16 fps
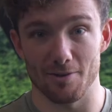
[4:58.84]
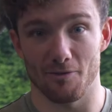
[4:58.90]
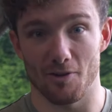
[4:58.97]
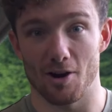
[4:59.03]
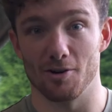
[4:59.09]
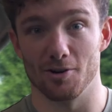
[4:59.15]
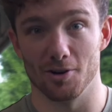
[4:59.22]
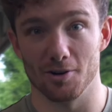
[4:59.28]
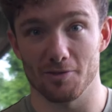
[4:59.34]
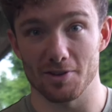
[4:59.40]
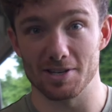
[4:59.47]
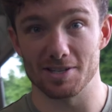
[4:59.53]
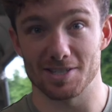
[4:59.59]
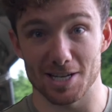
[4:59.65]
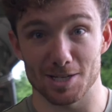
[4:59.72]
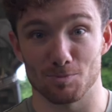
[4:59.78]
it far enough, in
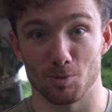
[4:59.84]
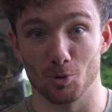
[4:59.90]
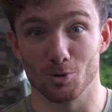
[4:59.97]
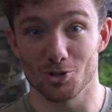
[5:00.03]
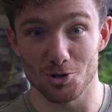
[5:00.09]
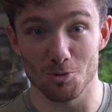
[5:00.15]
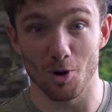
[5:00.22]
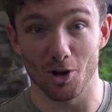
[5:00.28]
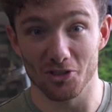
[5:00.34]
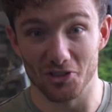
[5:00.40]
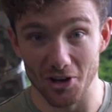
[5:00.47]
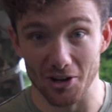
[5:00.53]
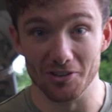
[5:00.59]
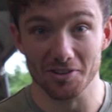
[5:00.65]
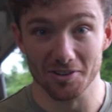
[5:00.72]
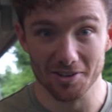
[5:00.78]
6 balls, you are done.